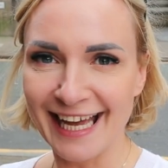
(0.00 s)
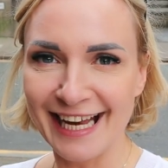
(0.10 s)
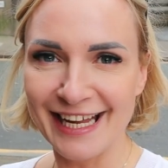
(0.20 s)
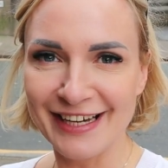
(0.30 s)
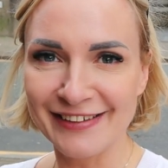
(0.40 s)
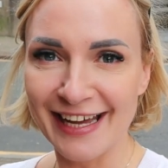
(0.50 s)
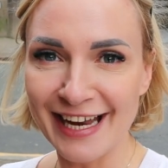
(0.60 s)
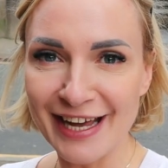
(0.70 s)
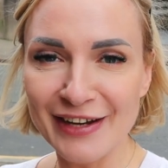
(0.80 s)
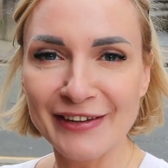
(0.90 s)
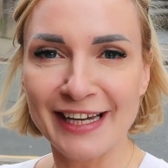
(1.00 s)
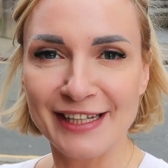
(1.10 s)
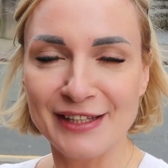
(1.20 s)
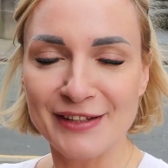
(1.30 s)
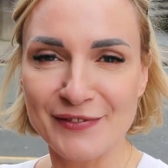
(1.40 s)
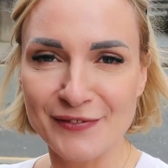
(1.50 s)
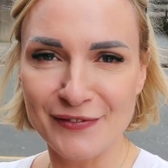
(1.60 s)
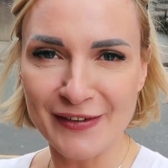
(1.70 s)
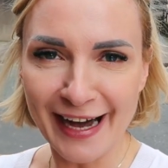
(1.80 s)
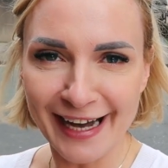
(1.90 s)
Hello, hello, and
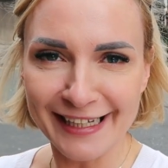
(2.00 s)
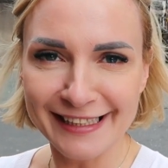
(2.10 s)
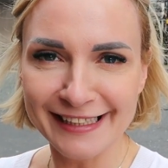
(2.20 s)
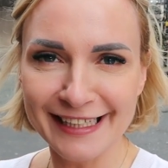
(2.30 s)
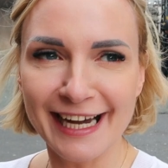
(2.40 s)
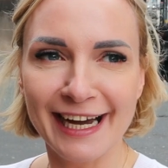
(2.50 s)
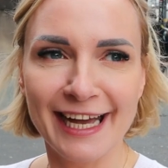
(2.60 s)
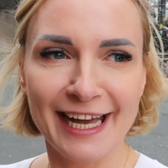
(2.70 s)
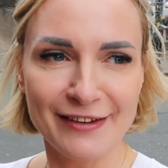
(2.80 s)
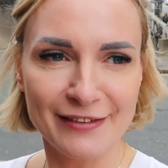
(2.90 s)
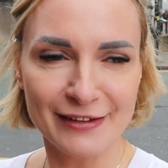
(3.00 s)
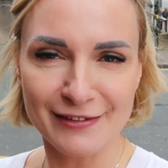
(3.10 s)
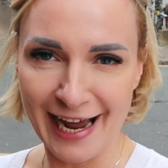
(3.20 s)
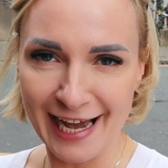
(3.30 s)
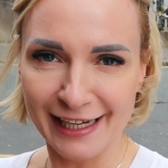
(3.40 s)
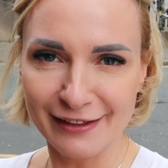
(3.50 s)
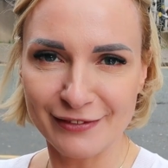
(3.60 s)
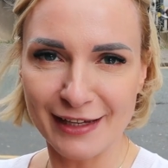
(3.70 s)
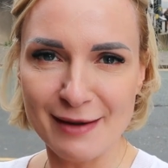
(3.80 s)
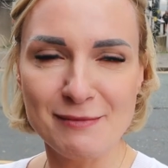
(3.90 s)
finally I have
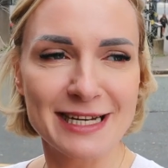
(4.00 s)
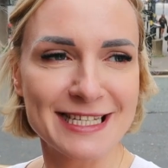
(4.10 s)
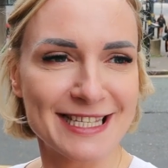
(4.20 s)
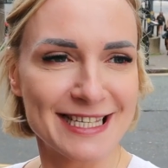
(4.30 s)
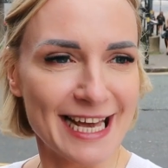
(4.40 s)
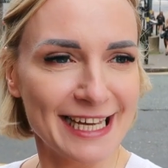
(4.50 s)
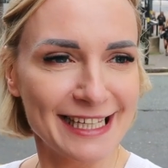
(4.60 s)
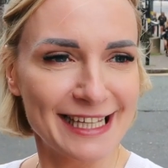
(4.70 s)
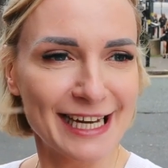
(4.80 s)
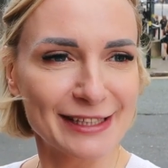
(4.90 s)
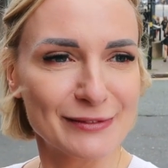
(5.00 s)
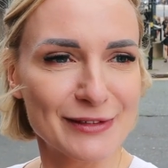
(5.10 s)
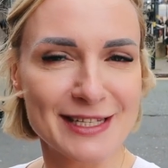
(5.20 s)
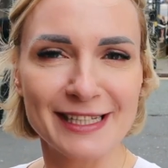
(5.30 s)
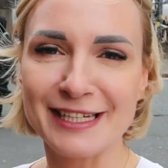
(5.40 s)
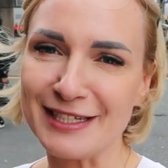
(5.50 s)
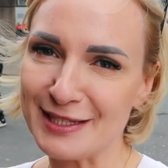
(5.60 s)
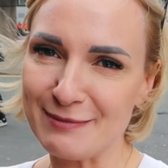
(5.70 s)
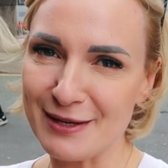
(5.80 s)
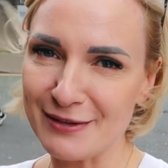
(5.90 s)
arrived. I must say that was an
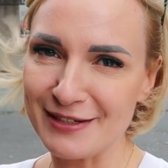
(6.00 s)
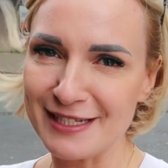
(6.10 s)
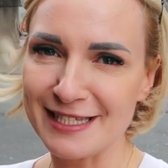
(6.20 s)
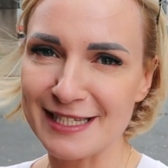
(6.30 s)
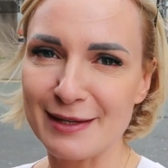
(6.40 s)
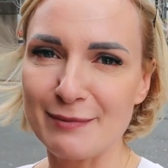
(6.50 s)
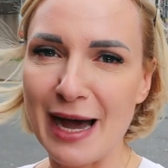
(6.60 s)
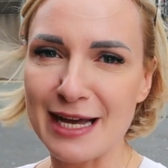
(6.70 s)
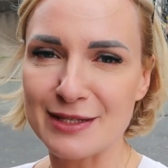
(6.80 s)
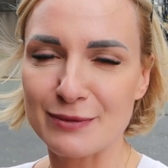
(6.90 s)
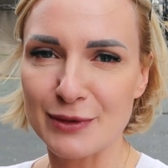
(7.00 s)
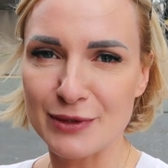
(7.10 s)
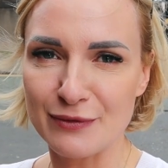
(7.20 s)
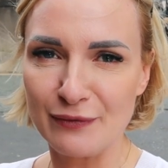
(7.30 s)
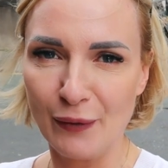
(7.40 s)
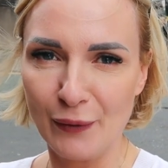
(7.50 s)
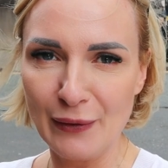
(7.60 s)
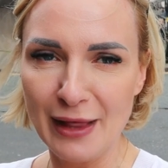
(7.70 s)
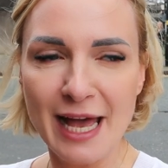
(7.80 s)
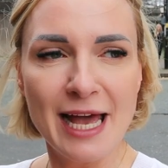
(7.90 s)
experience. The bus was
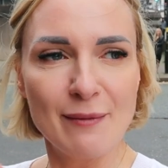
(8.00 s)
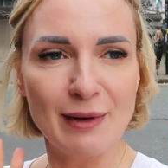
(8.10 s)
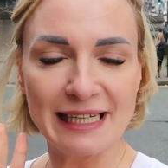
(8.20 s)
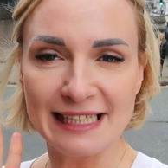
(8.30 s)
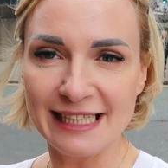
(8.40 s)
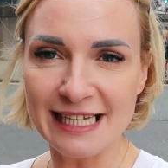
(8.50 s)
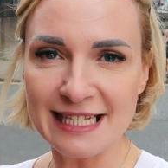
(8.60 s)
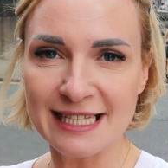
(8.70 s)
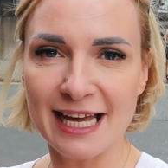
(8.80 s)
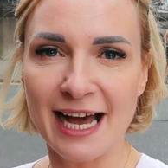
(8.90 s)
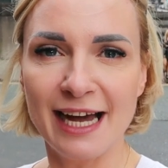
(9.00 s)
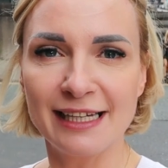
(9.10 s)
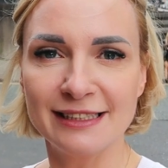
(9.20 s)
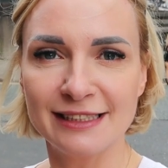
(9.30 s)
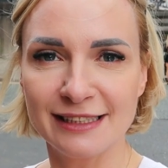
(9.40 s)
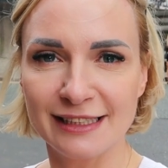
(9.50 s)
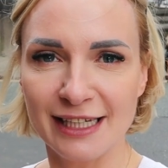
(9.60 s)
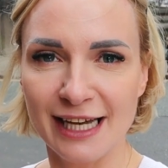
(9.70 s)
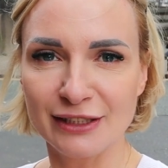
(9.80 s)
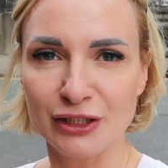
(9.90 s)
full, but at least I didn't
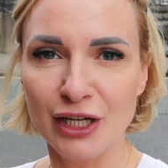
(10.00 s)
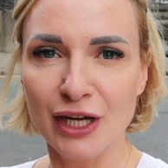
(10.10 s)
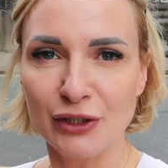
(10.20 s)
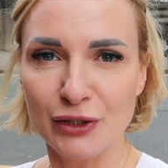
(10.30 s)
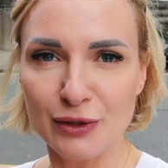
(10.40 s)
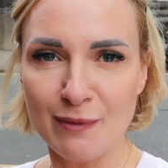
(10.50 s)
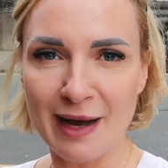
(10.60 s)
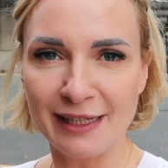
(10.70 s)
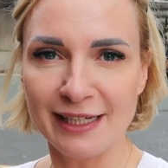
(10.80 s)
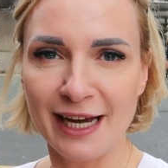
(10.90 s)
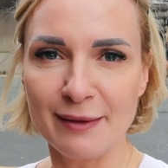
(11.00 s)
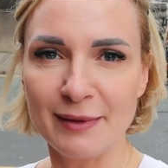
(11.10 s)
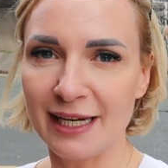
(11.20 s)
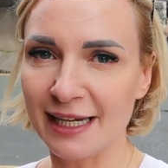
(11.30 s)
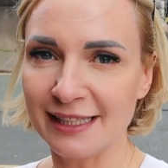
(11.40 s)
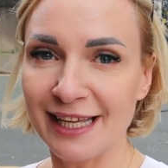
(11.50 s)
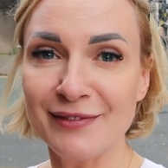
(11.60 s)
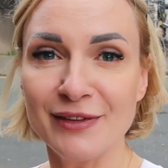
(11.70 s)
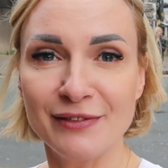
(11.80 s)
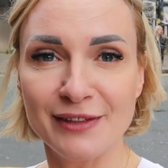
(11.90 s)
get too bad timing, like
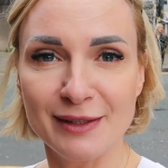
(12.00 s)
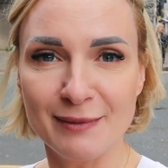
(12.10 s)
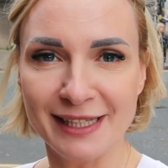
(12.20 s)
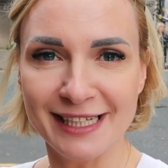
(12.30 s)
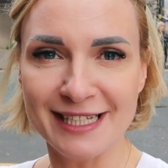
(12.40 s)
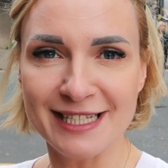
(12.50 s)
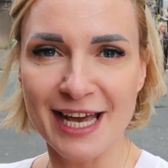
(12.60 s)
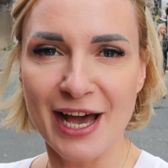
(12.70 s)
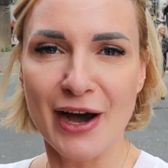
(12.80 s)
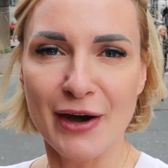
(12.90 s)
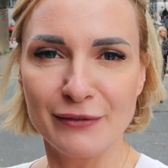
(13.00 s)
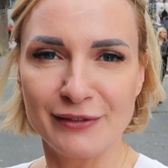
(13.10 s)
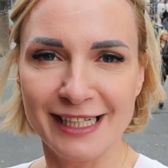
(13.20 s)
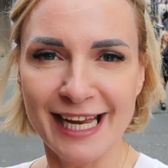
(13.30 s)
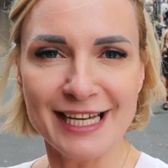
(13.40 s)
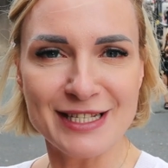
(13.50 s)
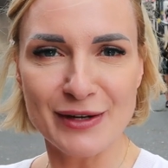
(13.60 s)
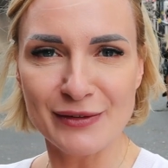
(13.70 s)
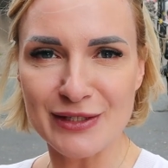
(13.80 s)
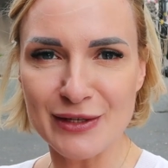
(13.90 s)
10-15 minutes of delay,
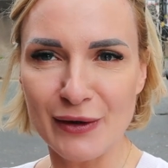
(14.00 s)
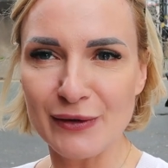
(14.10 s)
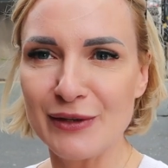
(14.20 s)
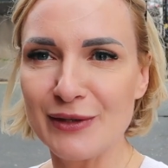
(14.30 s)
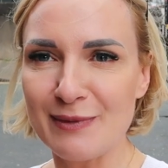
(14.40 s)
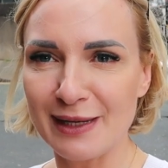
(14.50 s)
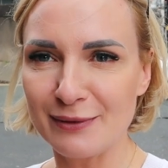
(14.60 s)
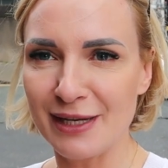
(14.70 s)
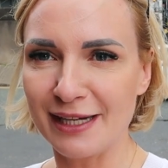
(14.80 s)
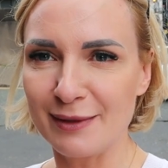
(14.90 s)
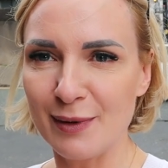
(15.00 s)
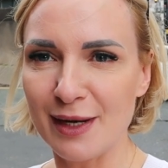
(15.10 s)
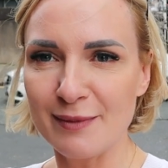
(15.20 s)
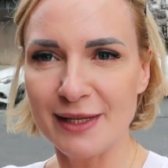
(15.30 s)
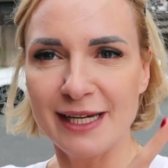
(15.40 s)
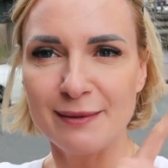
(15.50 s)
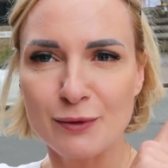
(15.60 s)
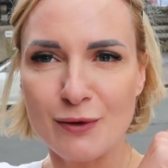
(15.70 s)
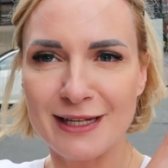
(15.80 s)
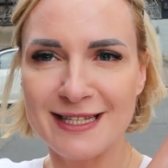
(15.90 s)
so it's all good. But we are in Birmingham
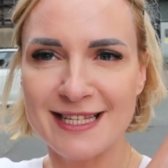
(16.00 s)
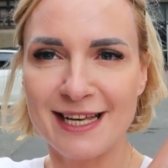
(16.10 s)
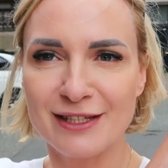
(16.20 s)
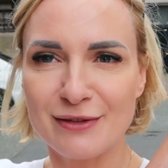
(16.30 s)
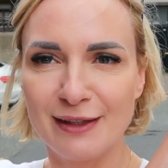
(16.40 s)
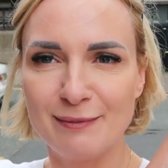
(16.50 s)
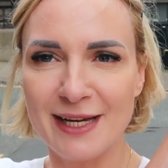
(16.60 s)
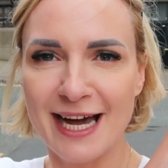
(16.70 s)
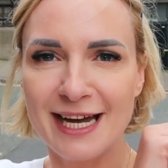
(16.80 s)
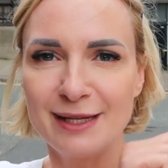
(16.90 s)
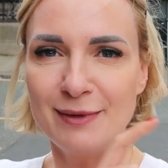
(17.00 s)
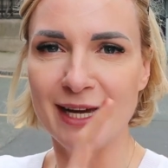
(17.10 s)
Grand Central behind